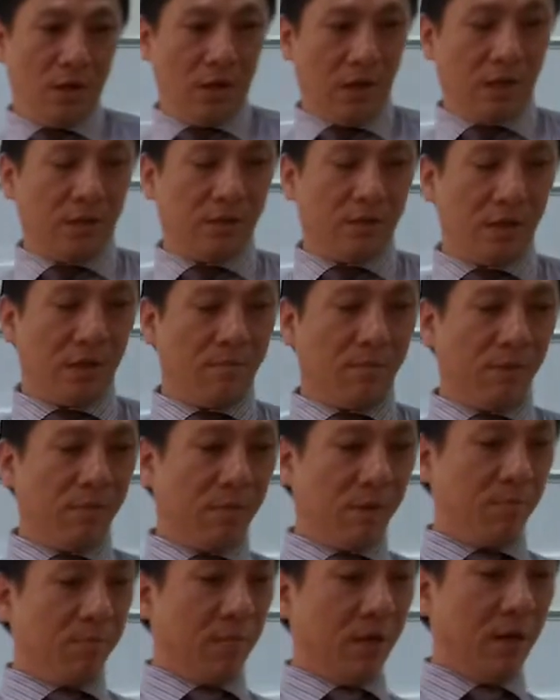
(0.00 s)
in terms
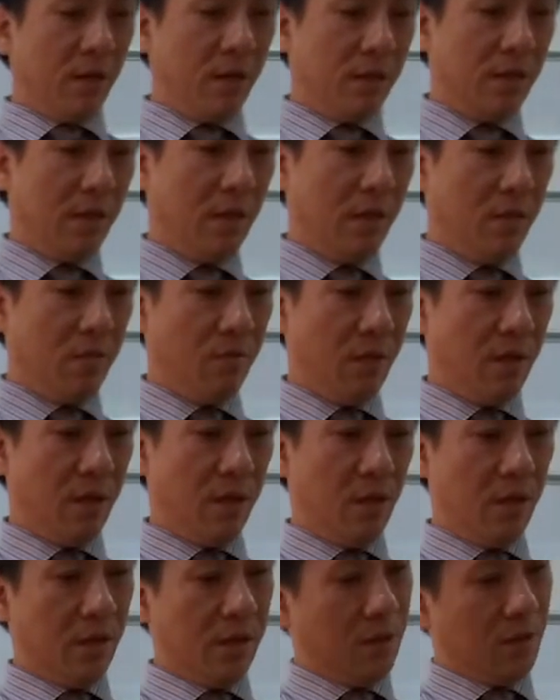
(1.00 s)
of ability,
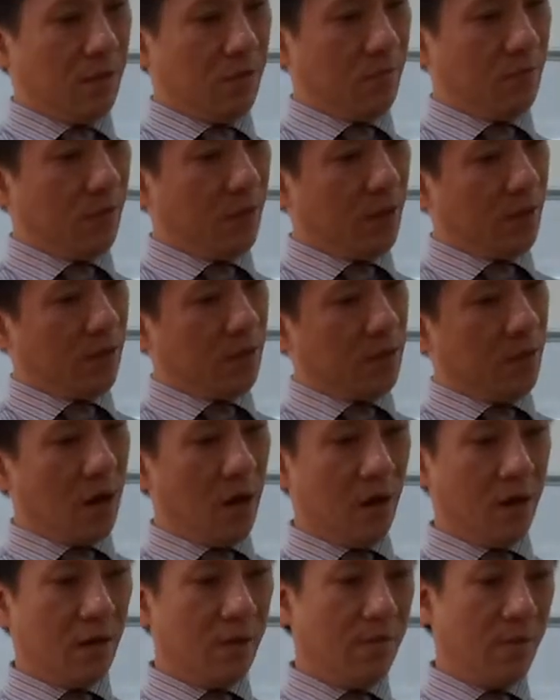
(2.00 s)
we
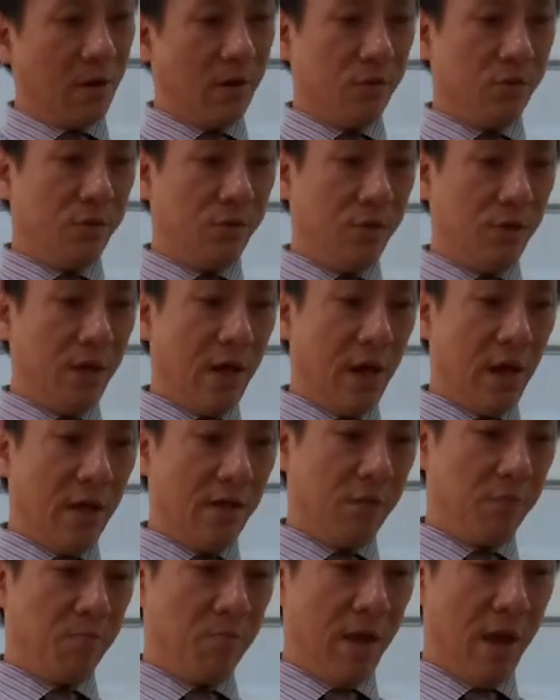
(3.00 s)
talk about three
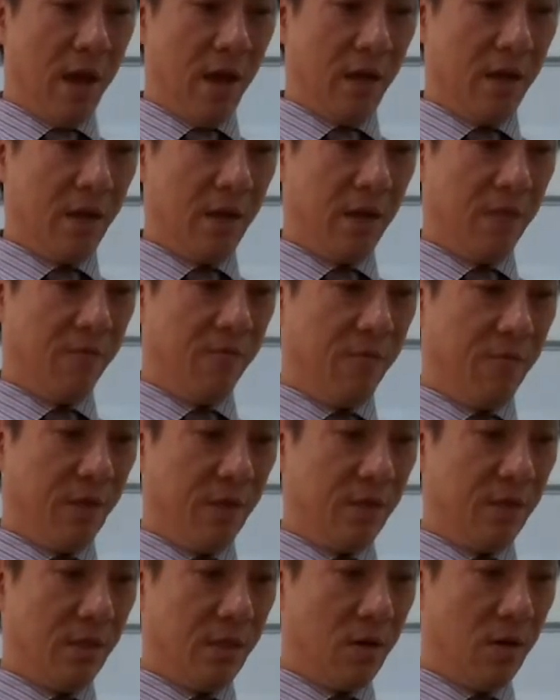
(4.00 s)
aspects:
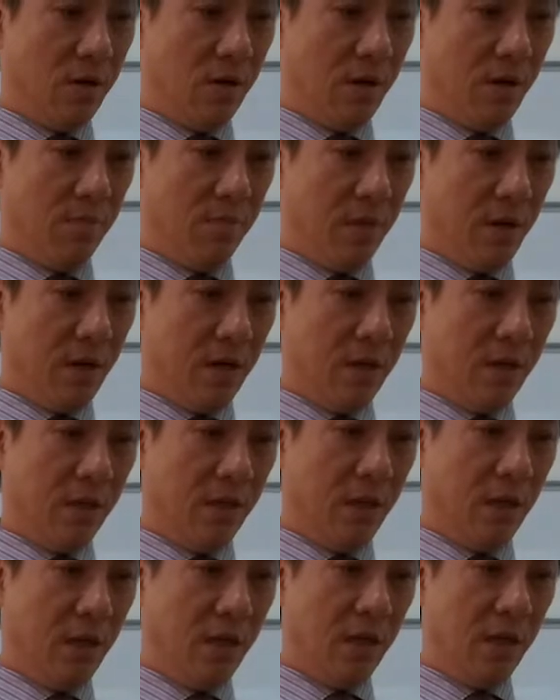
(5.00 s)
physical
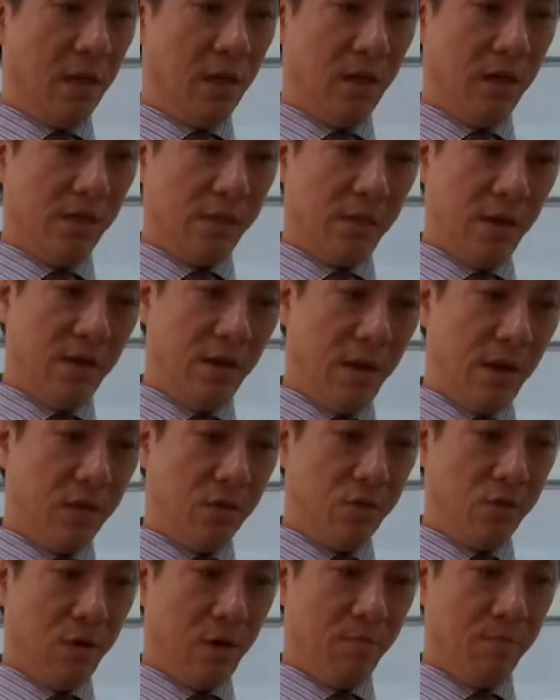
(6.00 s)
ability,
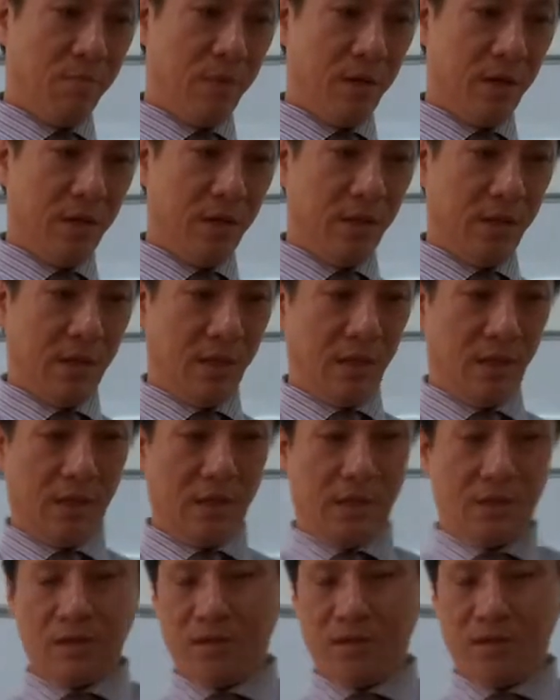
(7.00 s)
intellectual ability.